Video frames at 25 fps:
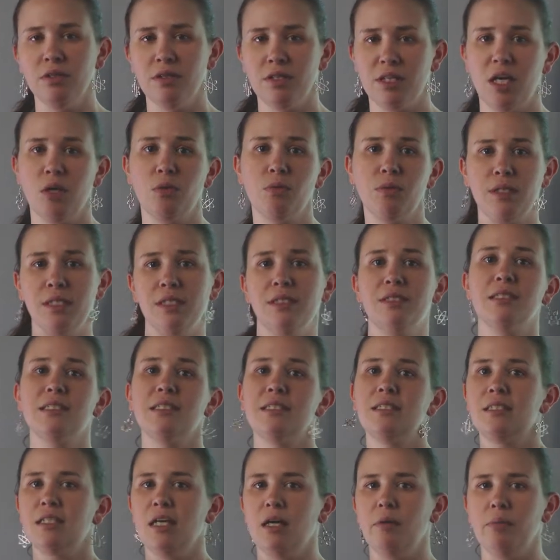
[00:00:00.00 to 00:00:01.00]
then I would need to
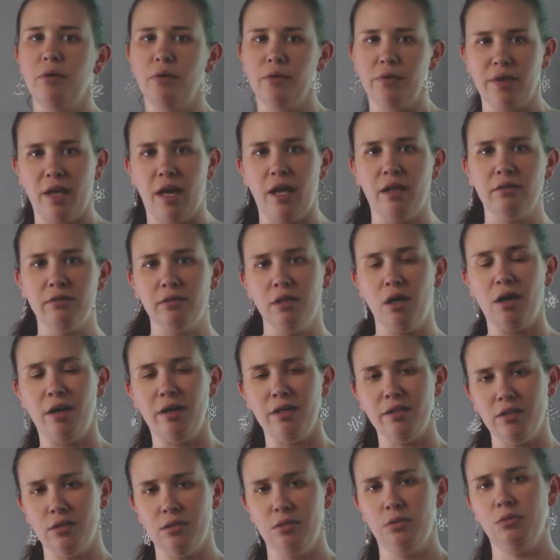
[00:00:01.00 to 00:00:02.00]
double that
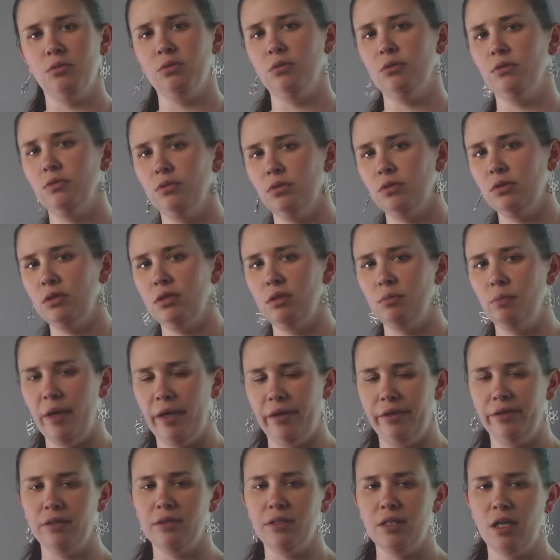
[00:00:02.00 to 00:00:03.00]
loss in order for it to
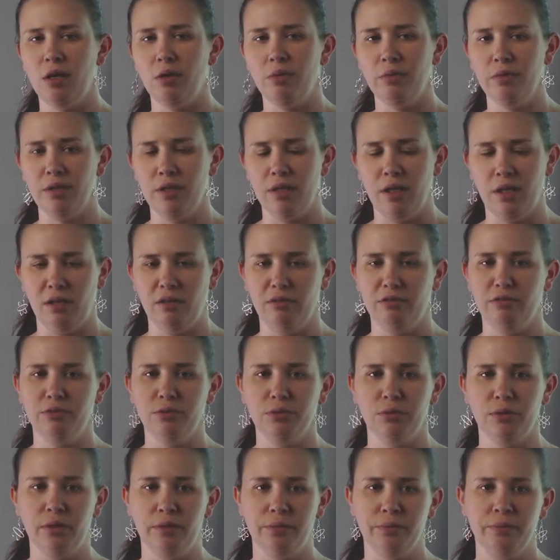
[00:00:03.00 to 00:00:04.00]
balance out with a gain of
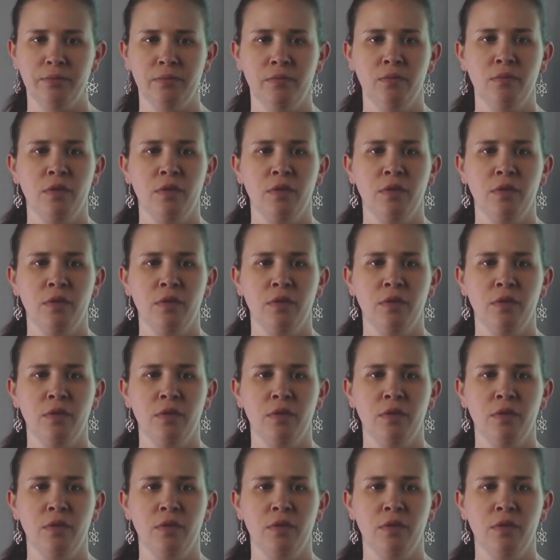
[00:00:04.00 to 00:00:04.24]
4.